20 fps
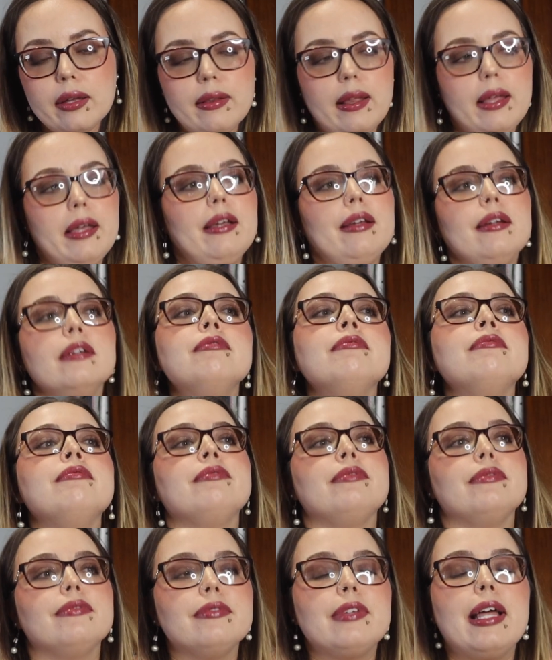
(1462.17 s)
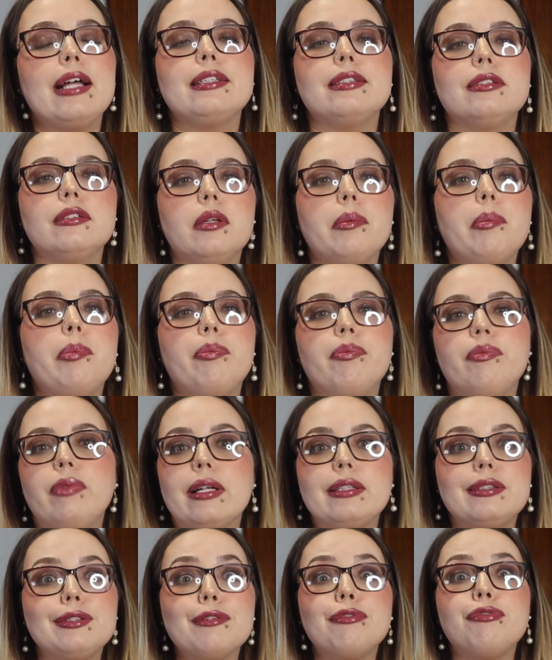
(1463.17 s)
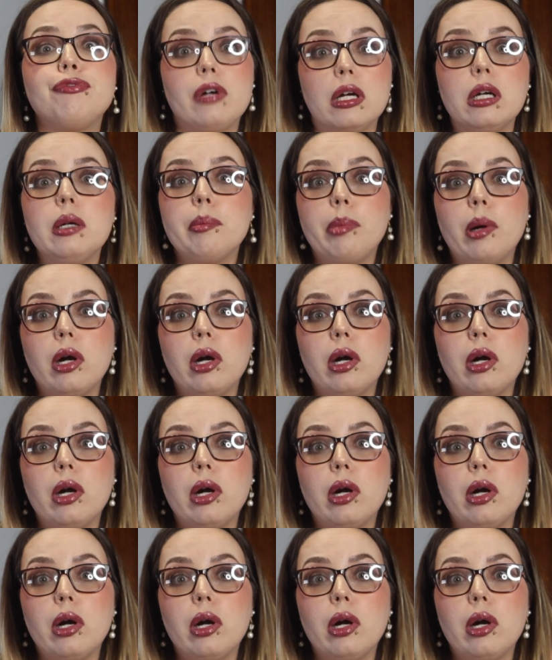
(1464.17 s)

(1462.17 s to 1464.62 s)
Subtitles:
Like, that's the fun